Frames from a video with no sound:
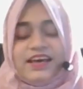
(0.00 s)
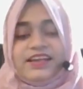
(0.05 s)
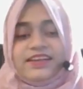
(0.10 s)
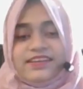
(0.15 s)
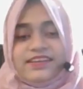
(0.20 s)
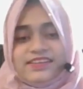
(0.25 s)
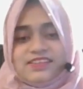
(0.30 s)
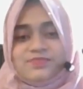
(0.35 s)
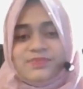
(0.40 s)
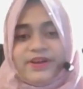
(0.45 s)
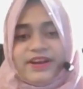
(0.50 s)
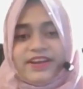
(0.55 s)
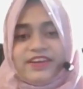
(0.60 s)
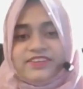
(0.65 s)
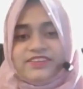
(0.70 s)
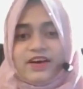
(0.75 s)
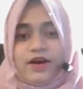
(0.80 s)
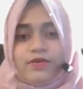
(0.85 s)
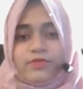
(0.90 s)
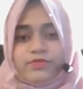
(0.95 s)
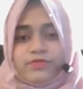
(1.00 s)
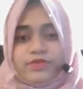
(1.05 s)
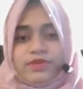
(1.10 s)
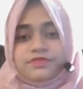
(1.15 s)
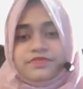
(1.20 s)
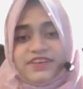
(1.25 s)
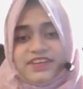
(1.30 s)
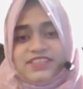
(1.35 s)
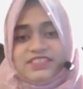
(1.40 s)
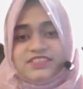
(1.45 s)
Let's break it down.
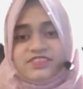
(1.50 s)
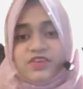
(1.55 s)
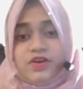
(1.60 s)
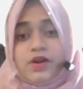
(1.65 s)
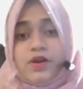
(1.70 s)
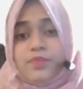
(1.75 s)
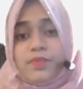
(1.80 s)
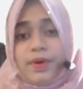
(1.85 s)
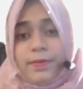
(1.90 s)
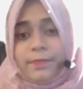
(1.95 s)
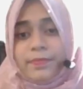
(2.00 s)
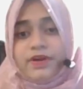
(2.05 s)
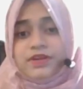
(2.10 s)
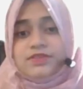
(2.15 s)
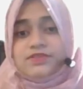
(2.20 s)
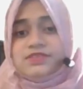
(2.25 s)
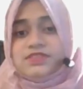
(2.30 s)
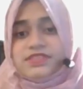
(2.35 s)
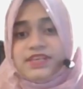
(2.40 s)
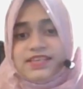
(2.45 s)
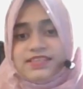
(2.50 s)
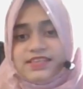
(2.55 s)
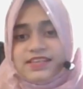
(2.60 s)
First, remember to set